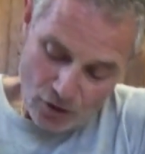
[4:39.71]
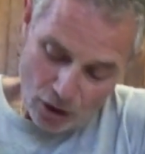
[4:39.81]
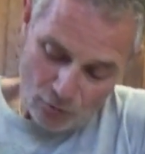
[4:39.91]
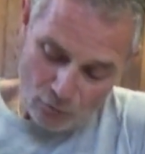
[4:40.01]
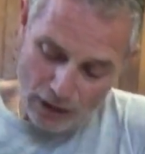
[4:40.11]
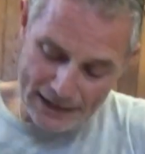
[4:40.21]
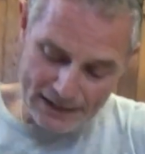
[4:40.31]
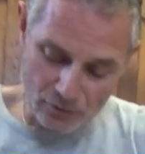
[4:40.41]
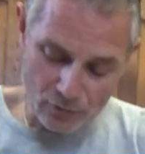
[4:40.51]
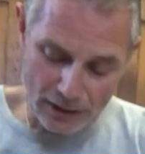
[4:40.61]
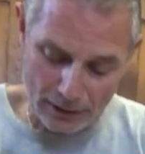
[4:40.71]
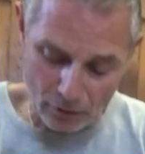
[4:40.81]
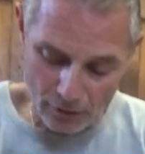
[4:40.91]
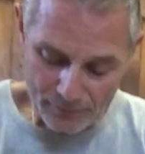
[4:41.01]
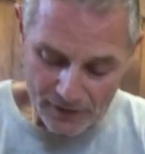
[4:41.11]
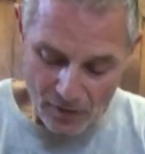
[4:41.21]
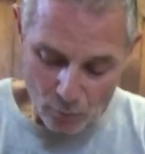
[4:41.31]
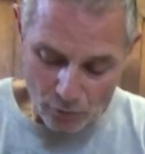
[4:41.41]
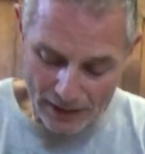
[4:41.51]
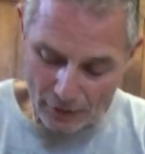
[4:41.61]
are riding around
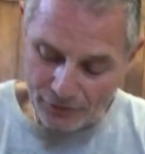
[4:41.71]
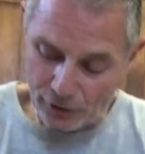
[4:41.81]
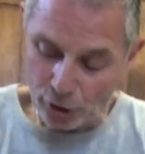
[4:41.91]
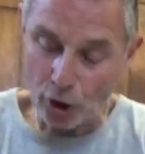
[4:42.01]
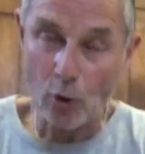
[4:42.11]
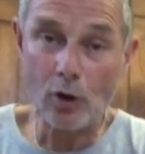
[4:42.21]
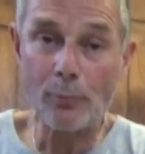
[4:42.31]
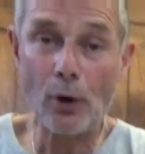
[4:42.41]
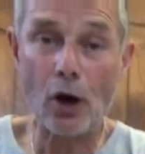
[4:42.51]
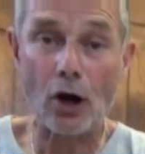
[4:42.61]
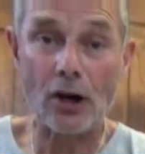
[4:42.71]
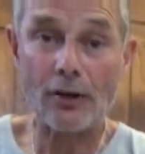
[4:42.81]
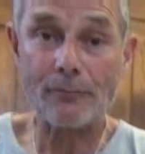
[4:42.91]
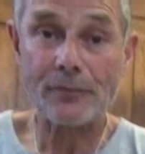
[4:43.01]
without the lower part